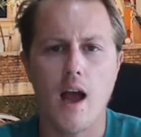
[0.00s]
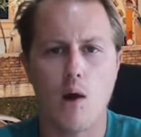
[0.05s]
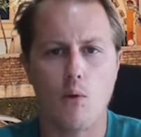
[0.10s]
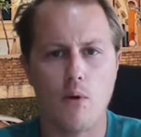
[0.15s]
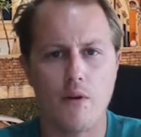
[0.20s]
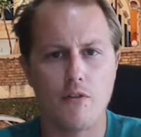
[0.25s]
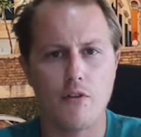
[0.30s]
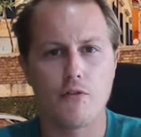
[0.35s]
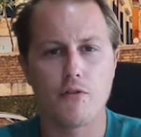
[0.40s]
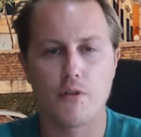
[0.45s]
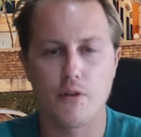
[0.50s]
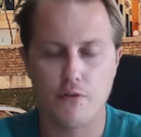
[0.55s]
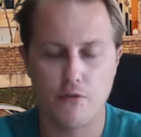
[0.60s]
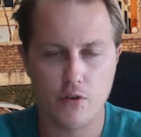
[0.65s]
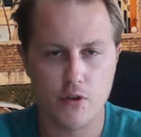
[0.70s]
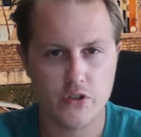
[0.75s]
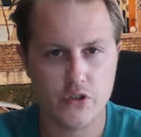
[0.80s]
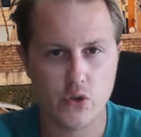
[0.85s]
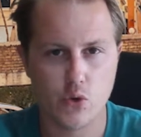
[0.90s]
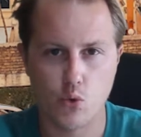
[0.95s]
However, for the
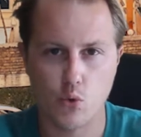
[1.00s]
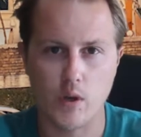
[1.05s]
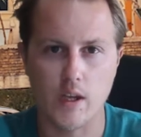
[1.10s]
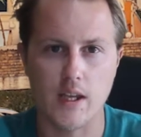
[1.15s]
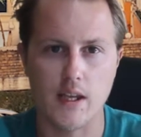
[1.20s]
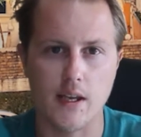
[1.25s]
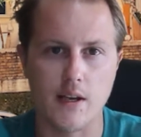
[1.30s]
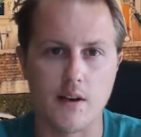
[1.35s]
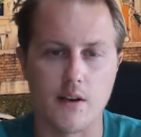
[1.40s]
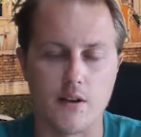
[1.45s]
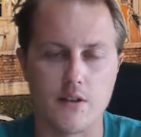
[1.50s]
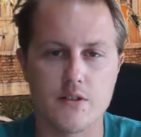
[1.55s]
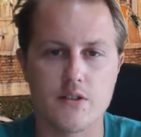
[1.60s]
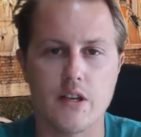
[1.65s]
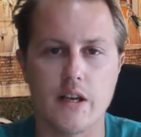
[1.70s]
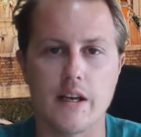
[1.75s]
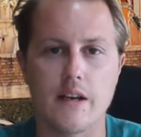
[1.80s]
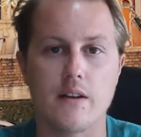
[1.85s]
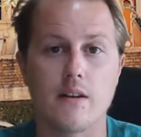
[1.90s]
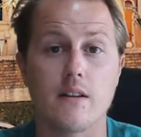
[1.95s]
first 3
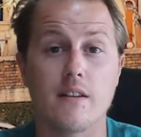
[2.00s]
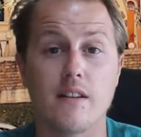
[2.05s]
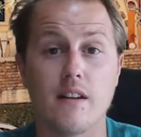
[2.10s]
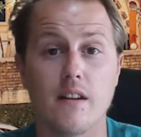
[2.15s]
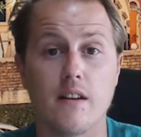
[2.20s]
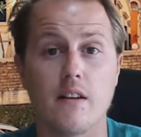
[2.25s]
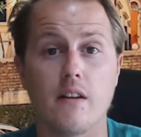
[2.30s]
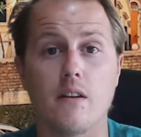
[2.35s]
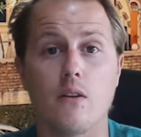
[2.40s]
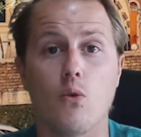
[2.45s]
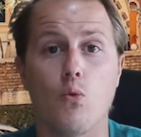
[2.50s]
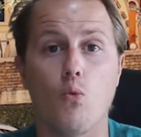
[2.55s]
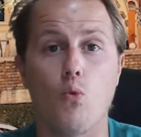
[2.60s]
years, it did